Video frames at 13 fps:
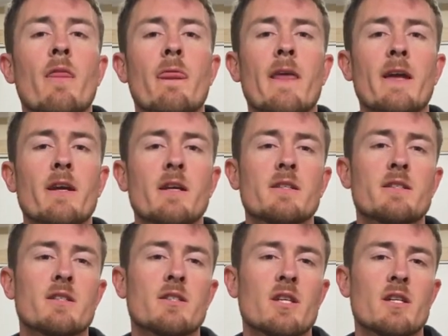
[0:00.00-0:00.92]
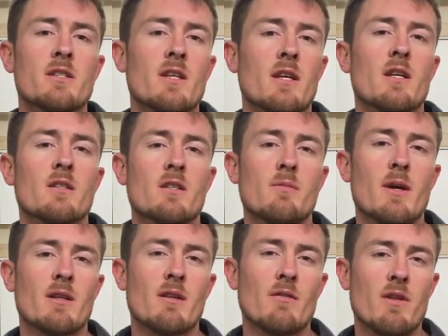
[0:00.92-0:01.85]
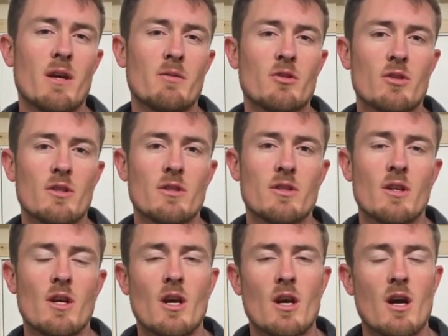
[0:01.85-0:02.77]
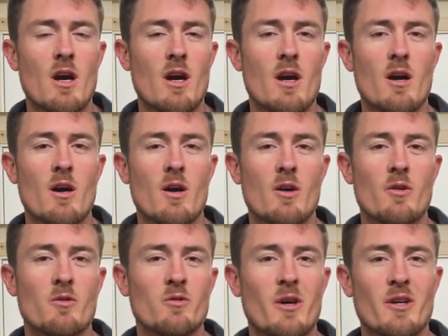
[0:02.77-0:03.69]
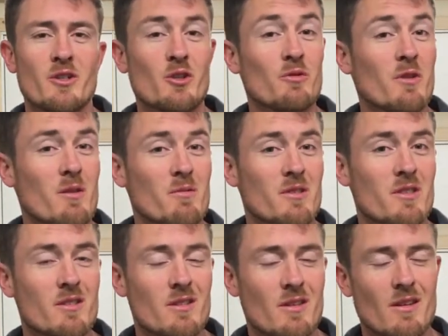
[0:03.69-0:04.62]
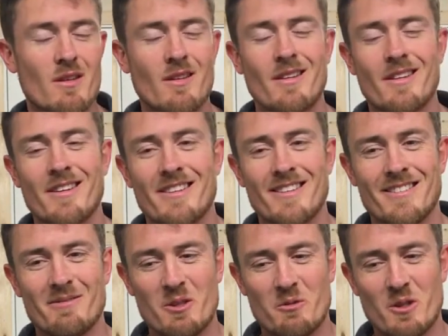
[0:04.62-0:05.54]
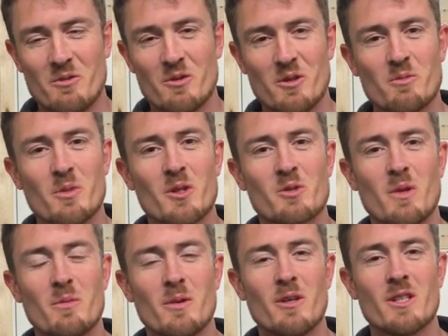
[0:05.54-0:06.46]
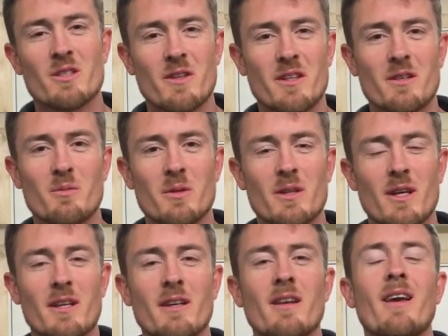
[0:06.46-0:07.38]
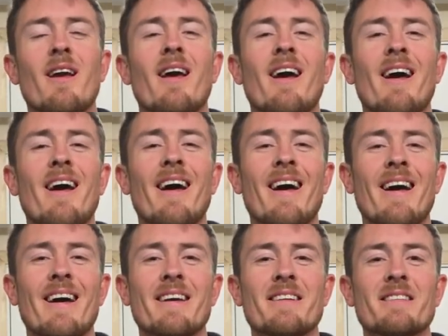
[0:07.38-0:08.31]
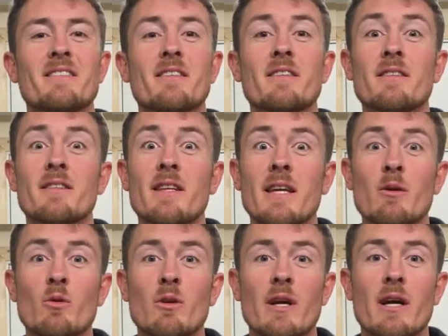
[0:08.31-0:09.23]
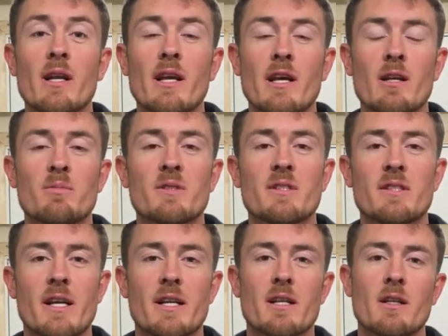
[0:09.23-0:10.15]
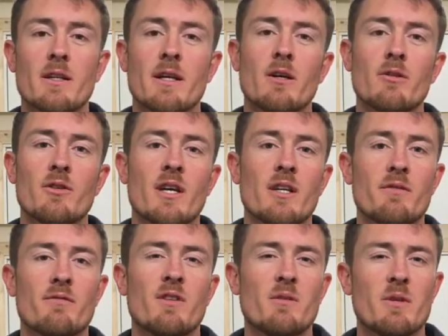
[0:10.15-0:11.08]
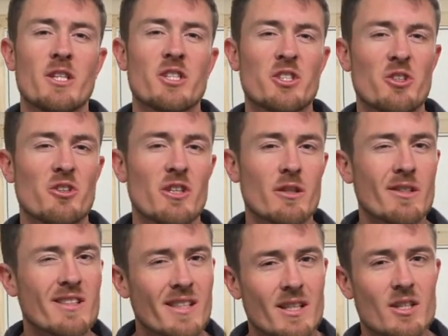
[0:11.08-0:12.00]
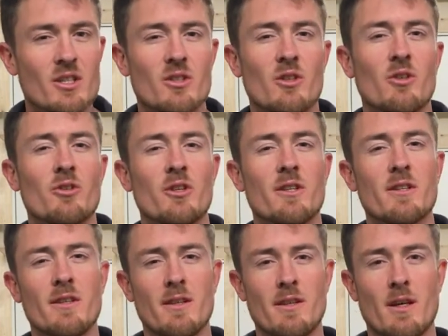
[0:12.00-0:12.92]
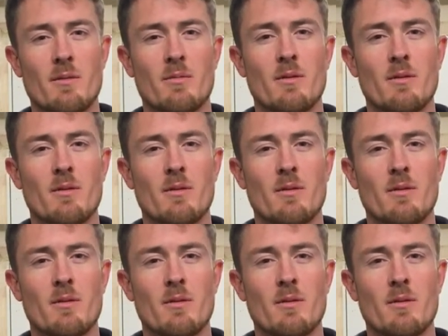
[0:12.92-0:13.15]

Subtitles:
Then I'd suggest taking some anti-inflammatories. Ask your pharmacist. My wife would bust my balls if I didn't put that in. And that'll help settle down that inflammation or irritation underneath the kneecap.